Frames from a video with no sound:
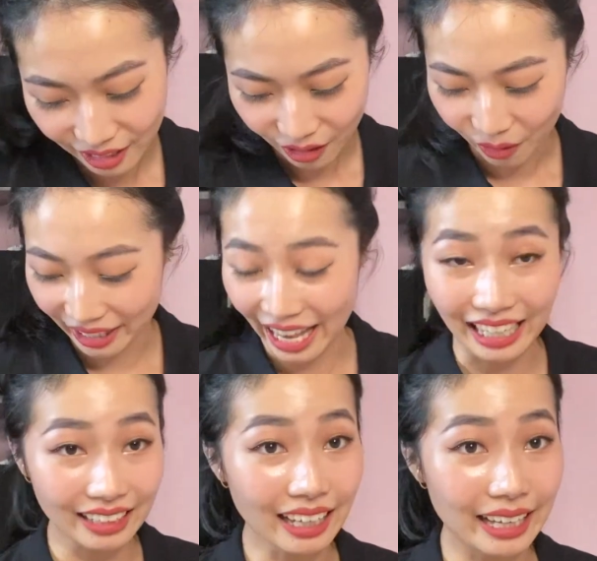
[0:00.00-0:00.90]
Okay,
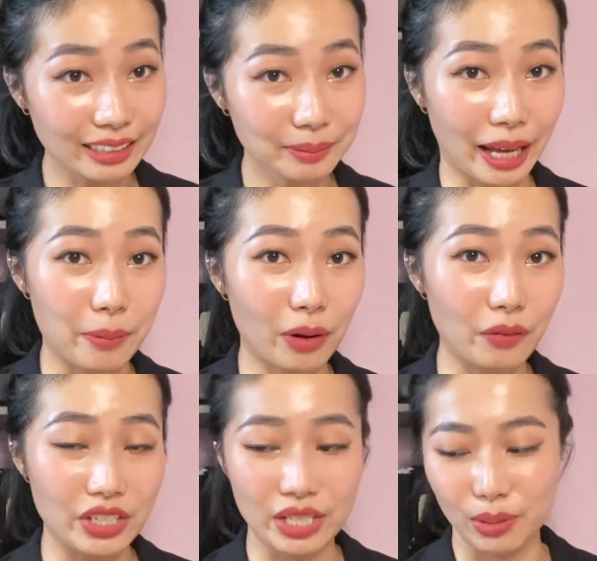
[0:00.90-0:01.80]
another item that I bought,
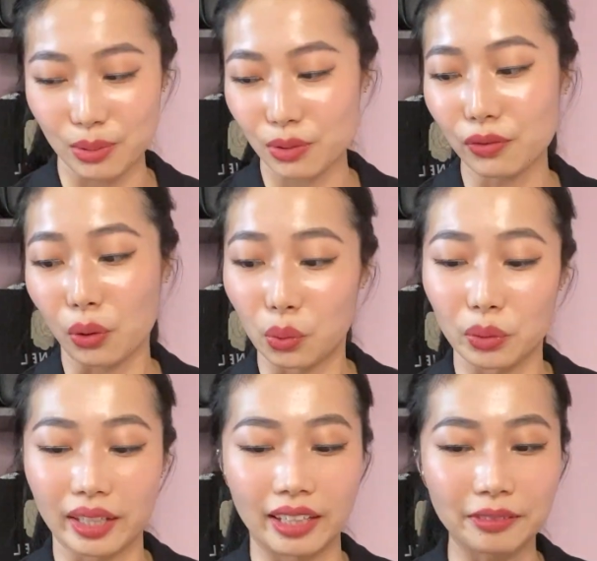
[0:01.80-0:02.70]
which is also for
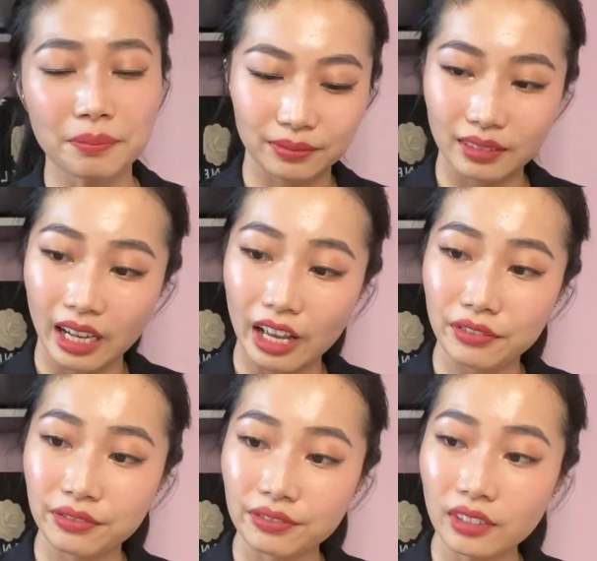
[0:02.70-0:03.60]
cooking. I've
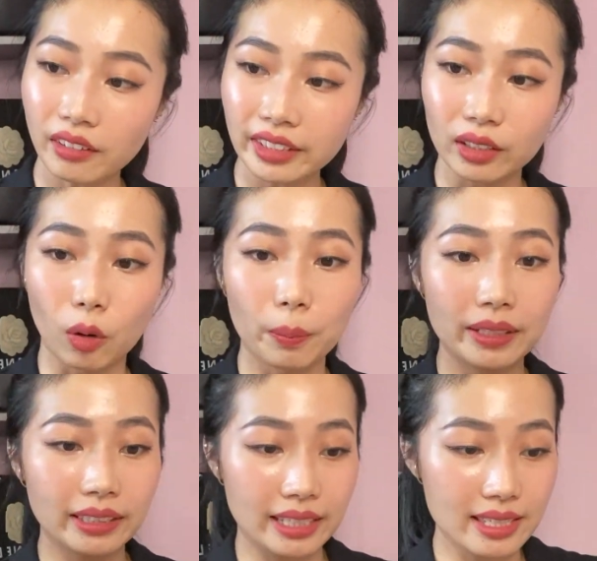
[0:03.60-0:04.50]
not yet
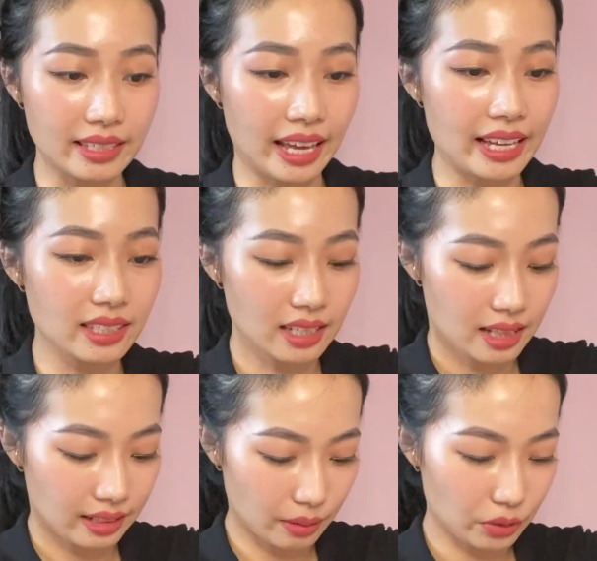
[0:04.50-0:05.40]
opened this yet.
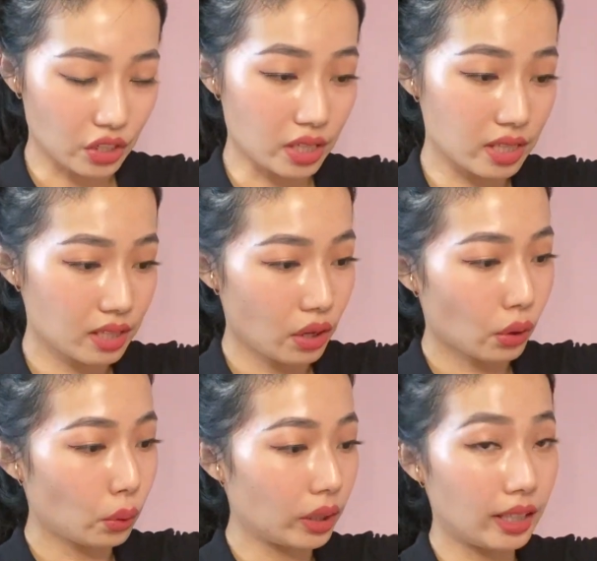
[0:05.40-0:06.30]
Let me just
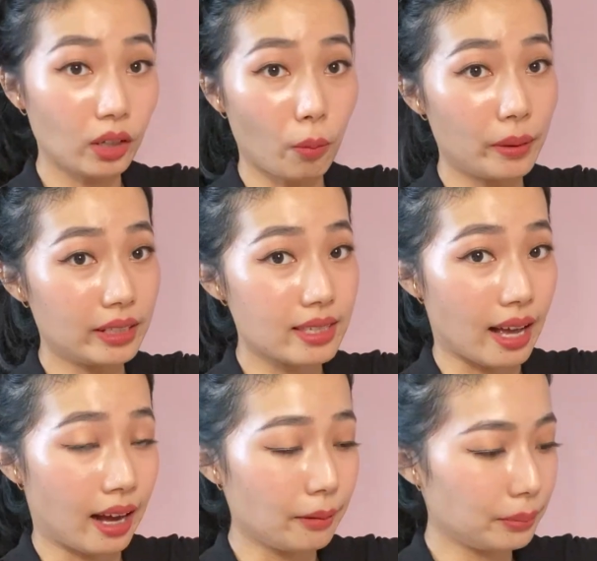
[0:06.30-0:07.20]
quickly open this
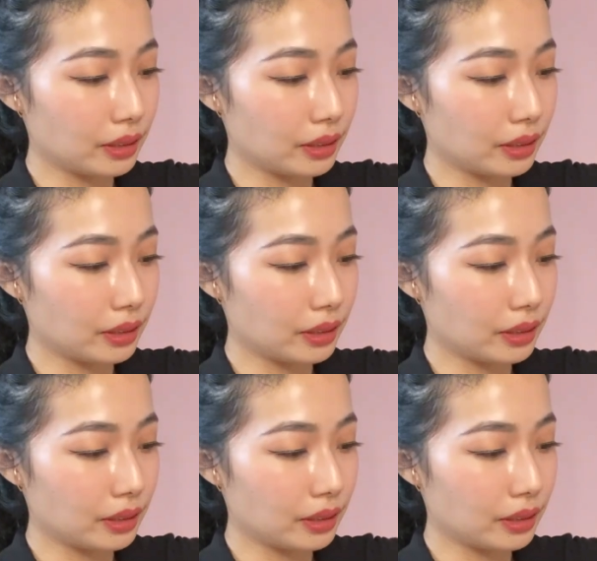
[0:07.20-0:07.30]
up.